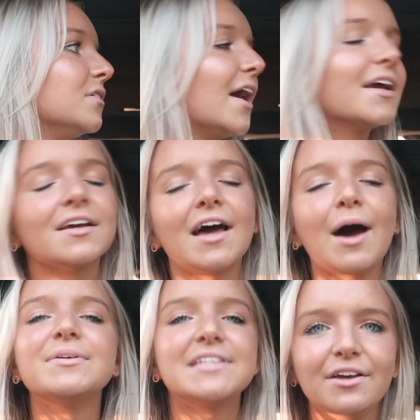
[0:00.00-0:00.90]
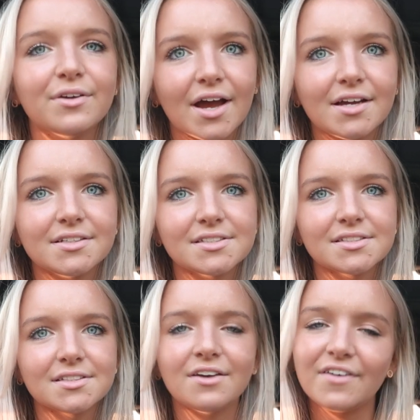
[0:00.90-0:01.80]
Like I would tell you
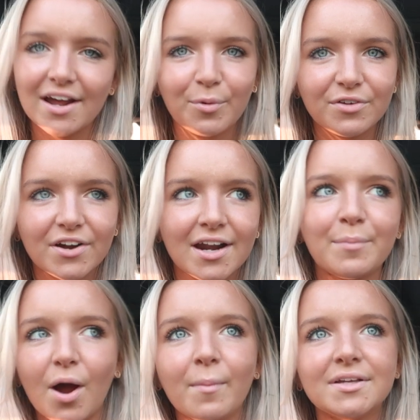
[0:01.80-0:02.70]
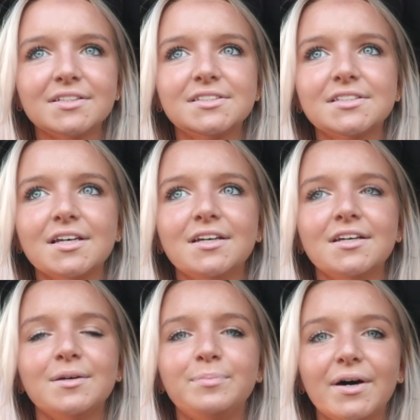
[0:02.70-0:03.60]
guys if I had a boyfriend, I promise.
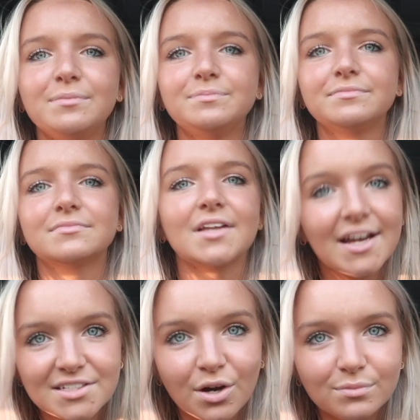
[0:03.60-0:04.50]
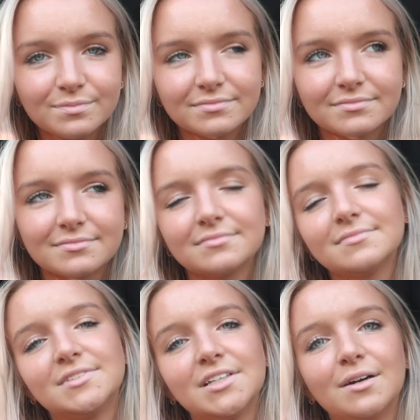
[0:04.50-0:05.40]
But I don't.
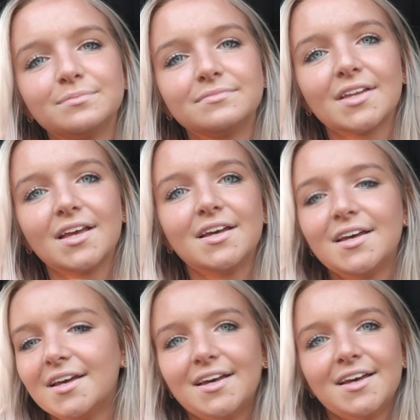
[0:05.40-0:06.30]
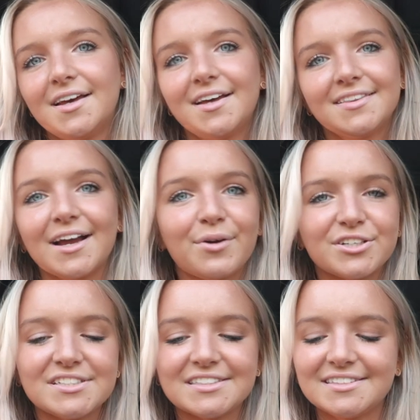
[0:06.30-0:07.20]
So that
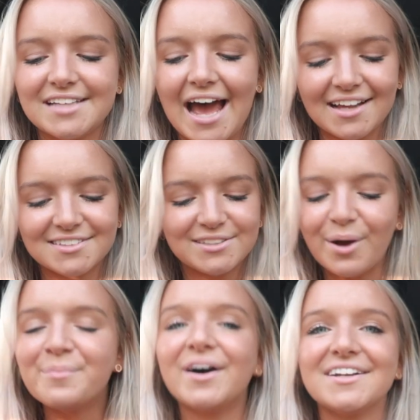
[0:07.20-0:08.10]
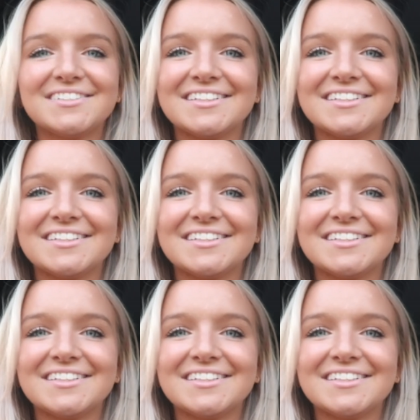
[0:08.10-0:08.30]
question's asked so much.